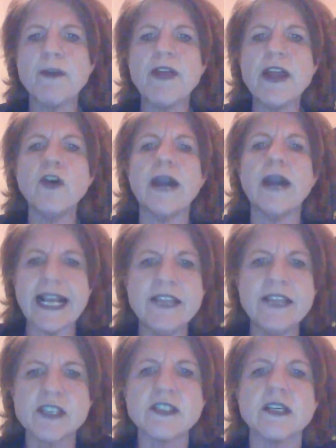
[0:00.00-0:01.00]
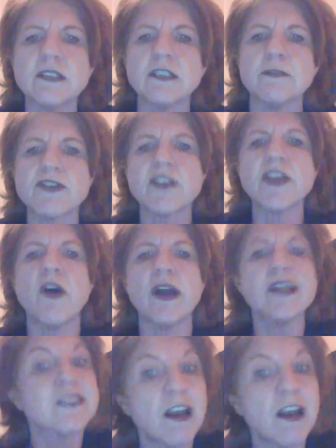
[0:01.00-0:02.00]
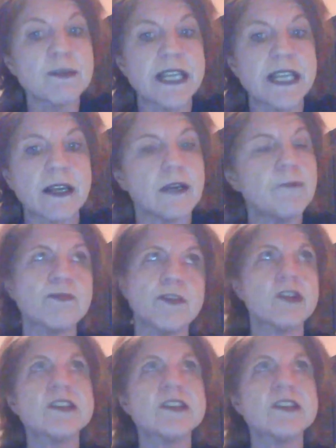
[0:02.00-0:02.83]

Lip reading: but they're not in the system, so they're not an asylum seeker.